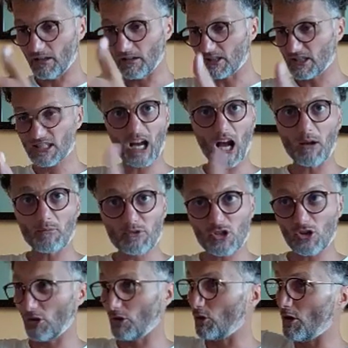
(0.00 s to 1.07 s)

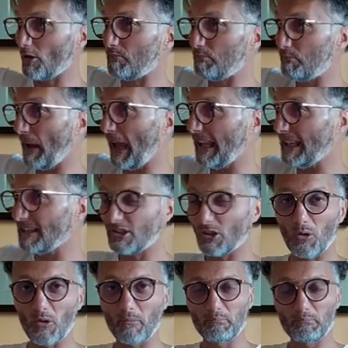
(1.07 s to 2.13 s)
sculpture or paint
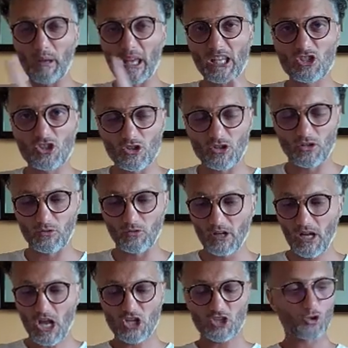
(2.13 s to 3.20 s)
or picture.
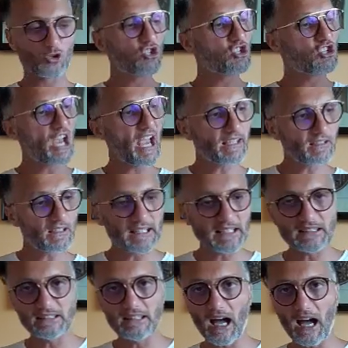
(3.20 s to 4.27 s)
So channel
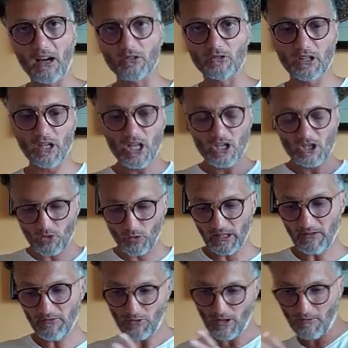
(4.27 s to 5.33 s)
it down. So
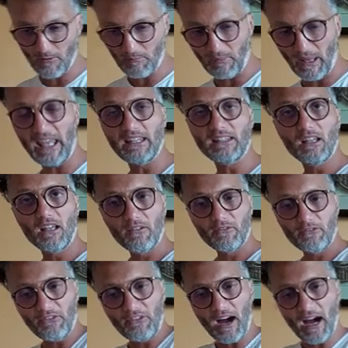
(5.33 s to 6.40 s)
if you have a pain,
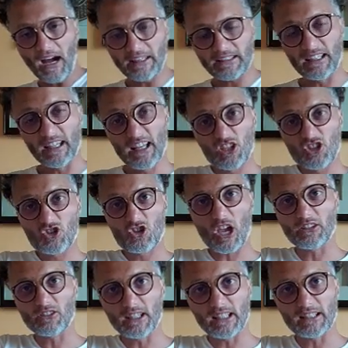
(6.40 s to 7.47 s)
fine,
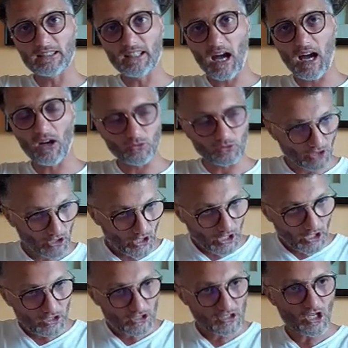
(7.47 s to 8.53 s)
channel it down.
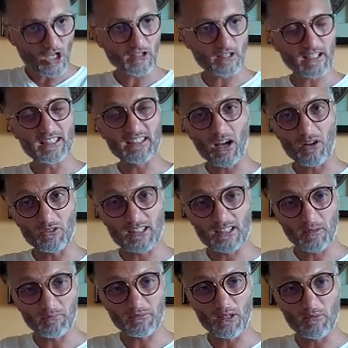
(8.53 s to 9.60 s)
Channel it down
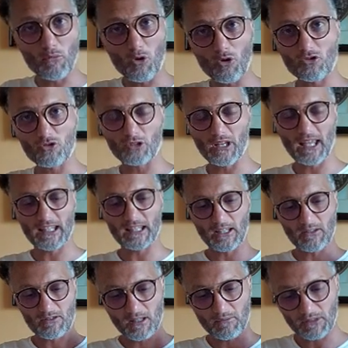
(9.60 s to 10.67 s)
something more
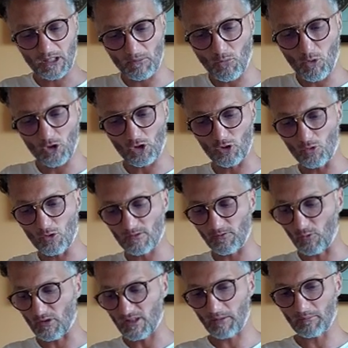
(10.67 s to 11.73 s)
creative, something more
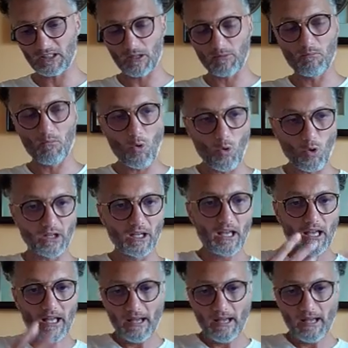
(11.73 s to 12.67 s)
useful, something more,